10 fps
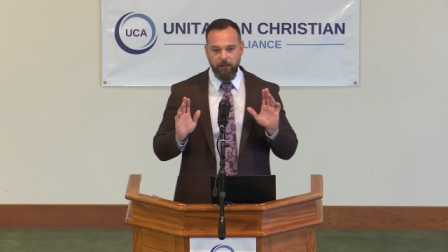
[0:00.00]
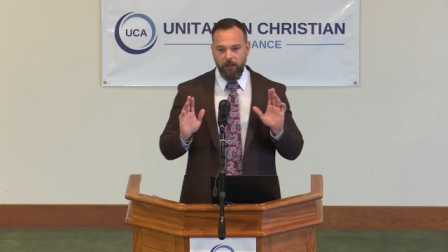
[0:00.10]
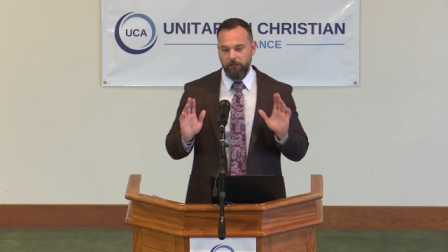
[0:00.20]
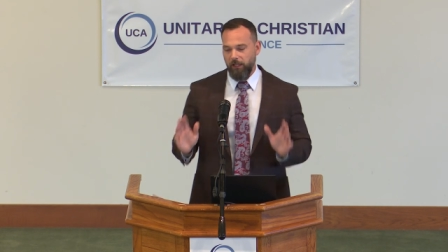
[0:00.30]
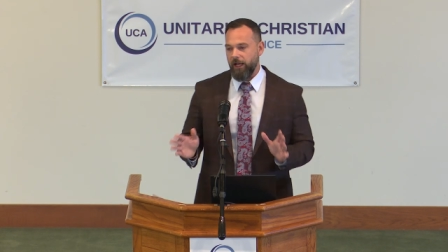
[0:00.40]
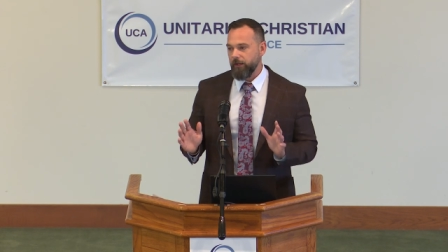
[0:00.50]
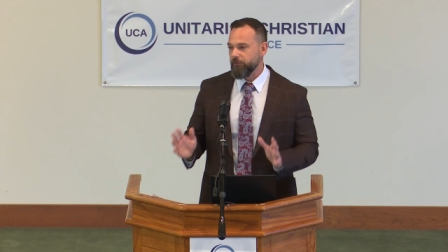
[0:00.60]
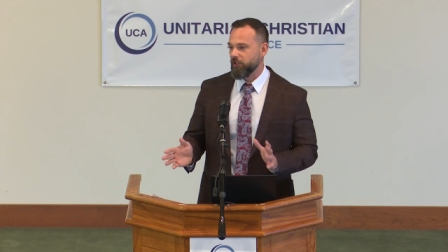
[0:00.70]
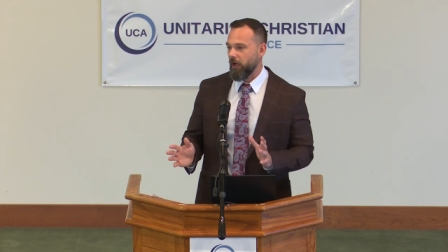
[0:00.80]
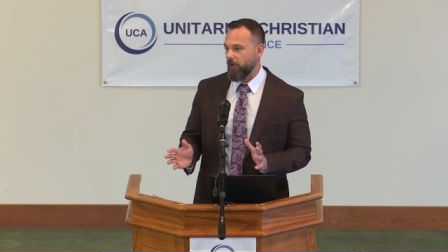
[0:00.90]
a lot of
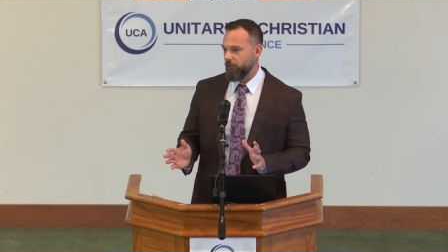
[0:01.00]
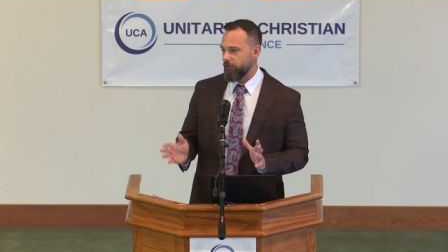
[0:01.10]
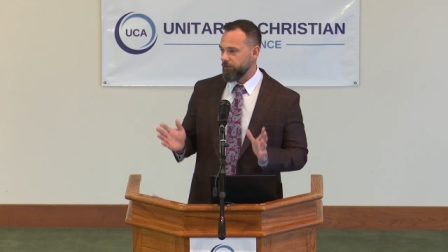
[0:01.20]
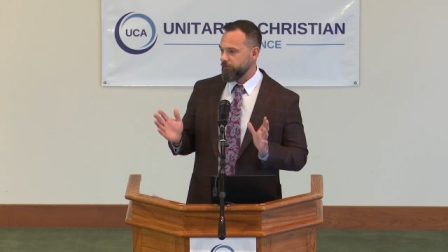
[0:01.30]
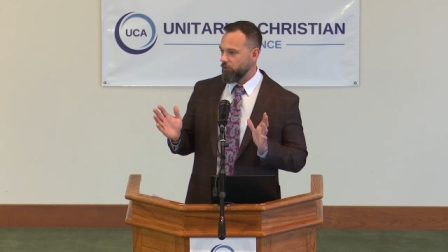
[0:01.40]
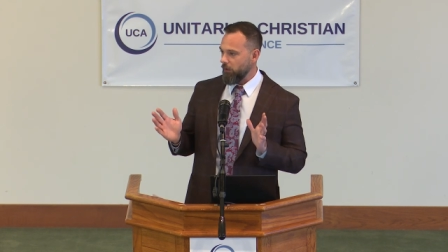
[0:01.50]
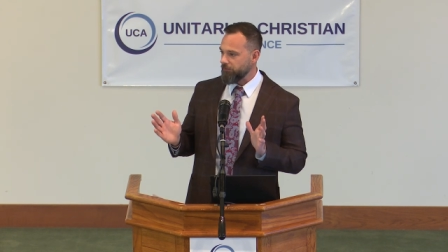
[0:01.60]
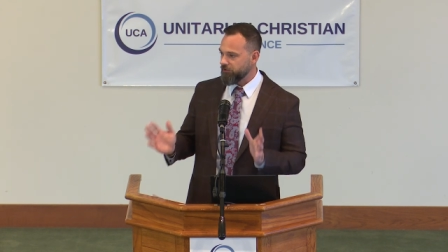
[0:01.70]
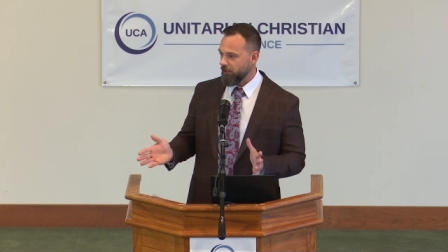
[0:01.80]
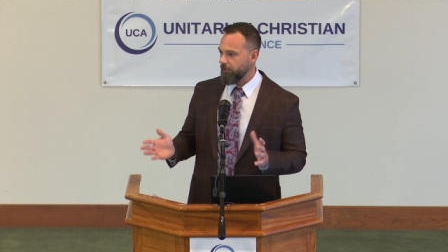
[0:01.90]
scholars who have
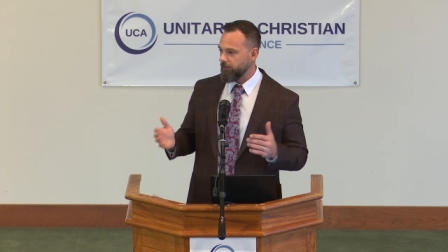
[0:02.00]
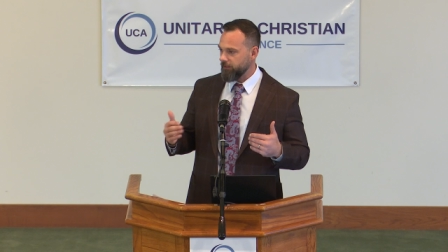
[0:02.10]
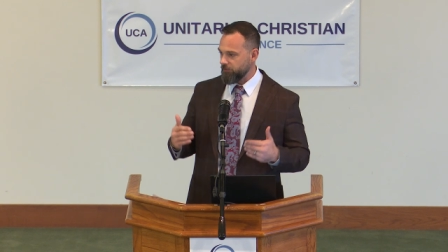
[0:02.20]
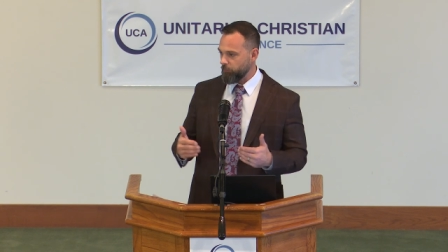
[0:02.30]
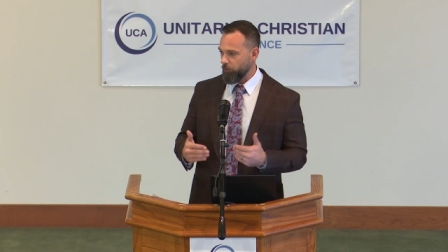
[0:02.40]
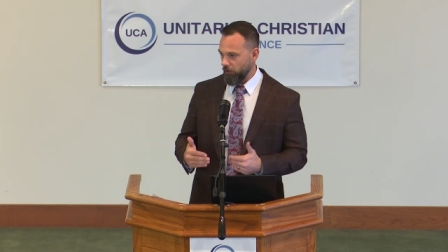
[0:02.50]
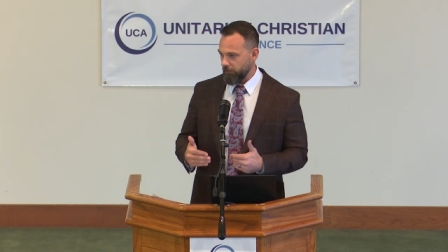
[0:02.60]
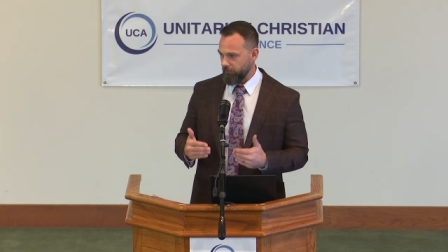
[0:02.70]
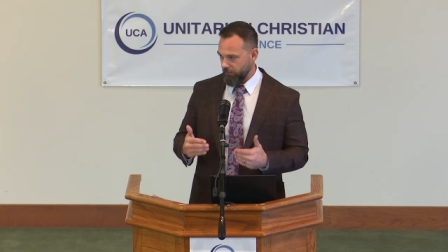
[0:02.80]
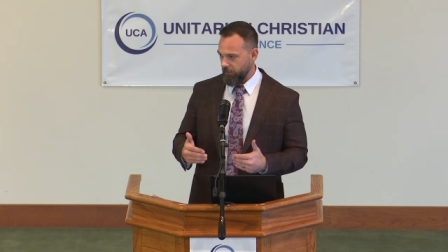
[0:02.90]
studied this
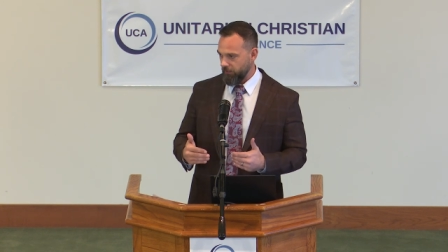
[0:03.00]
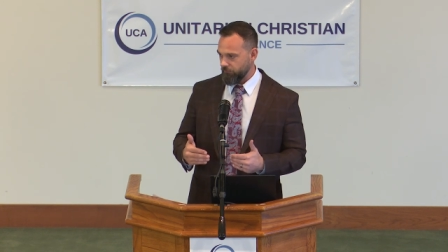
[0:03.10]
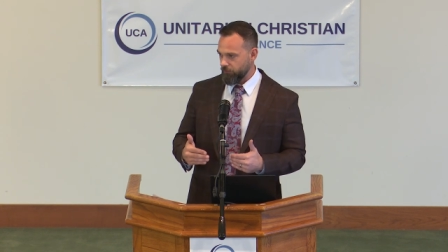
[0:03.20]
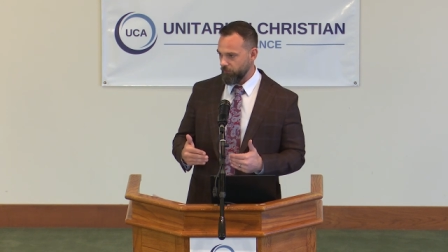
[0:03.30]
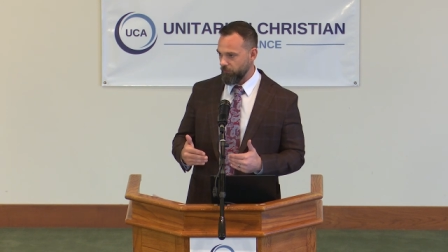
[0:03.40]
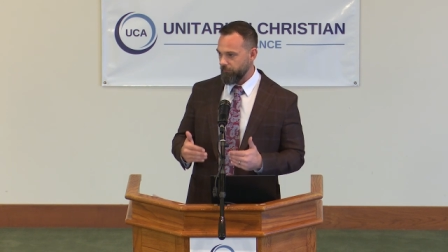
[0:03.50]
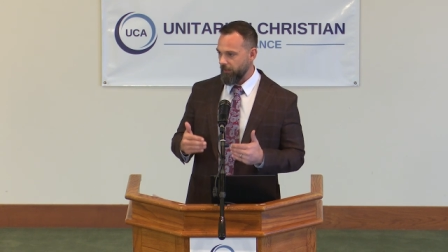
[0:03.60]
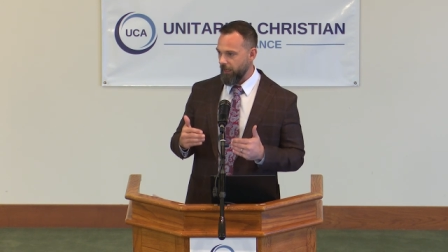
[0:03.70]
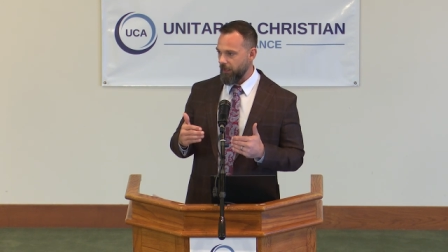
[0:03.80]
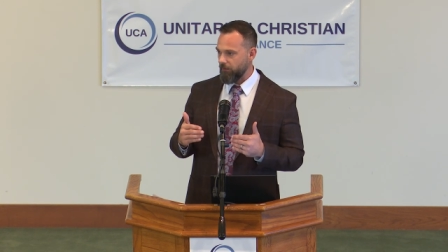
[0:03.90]
book, The Key of Truth,
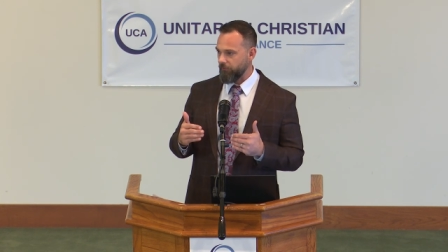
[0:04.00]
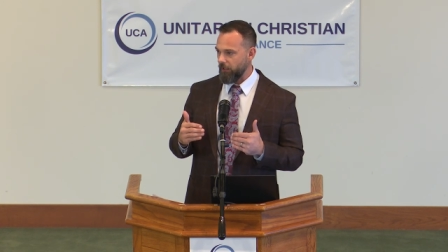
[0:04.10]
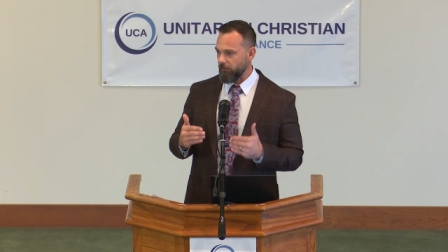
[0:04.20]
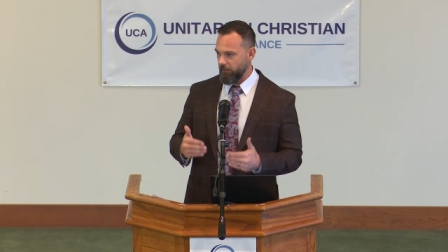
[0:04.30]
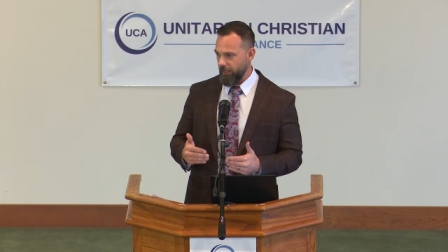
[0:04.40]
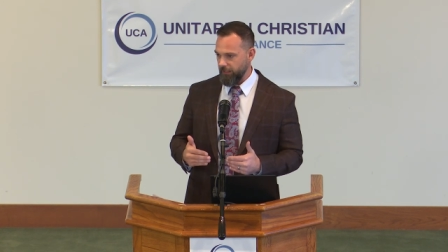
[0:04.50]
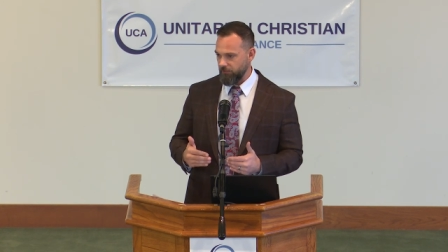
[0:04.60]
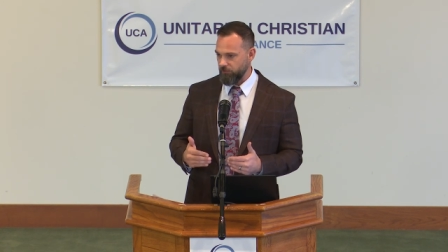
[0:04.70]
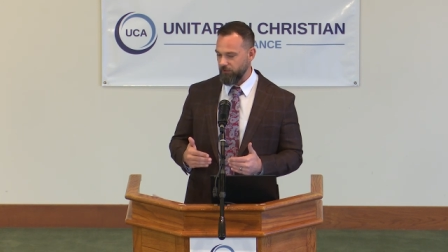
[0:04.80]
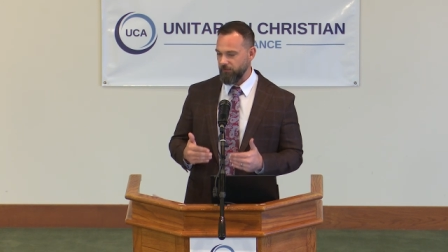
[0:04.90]
have
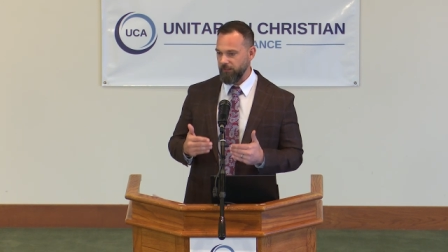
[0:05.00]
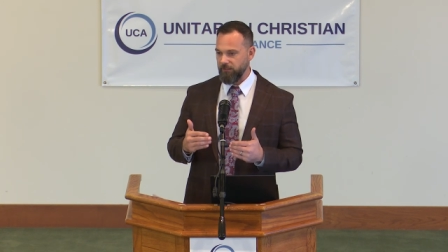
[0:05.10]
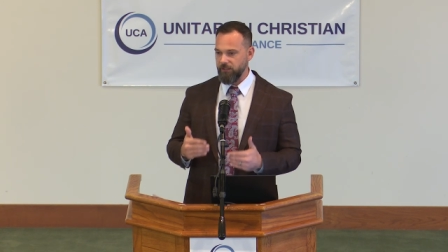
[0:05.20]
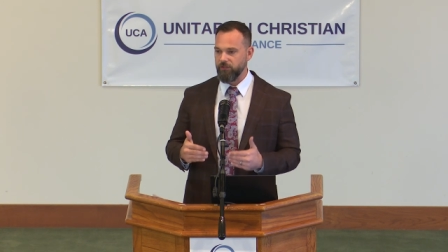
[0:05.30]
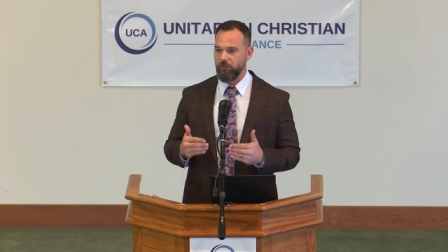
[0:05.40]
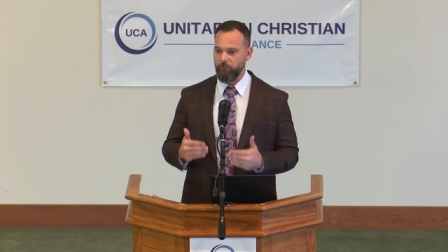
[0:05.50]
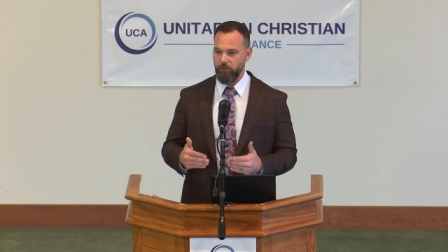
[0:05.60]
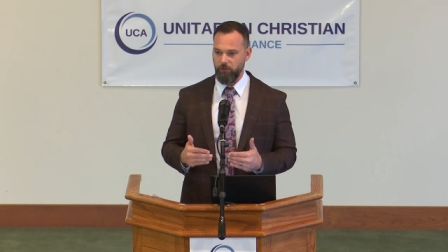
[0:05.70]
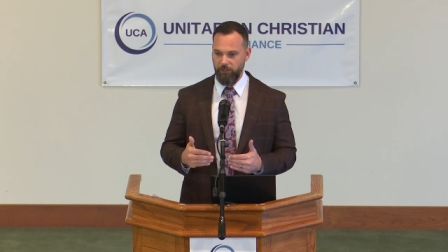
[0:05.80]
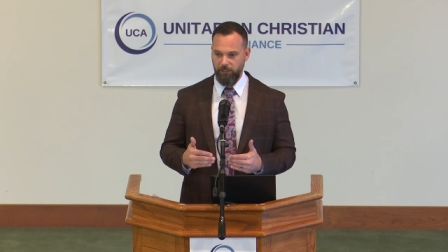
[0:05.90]
alleged that this
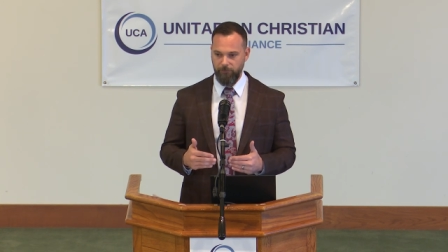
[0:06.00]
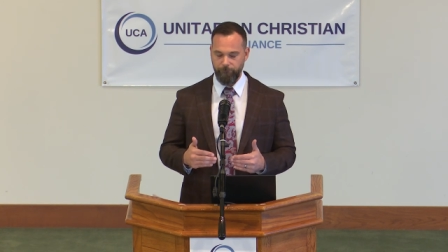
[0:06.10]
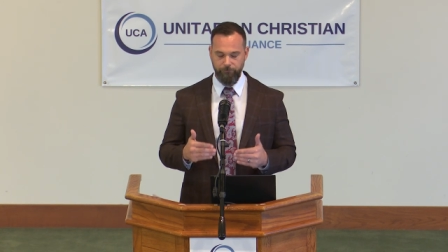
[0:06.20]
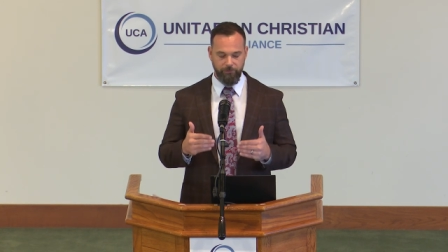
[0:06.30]
community,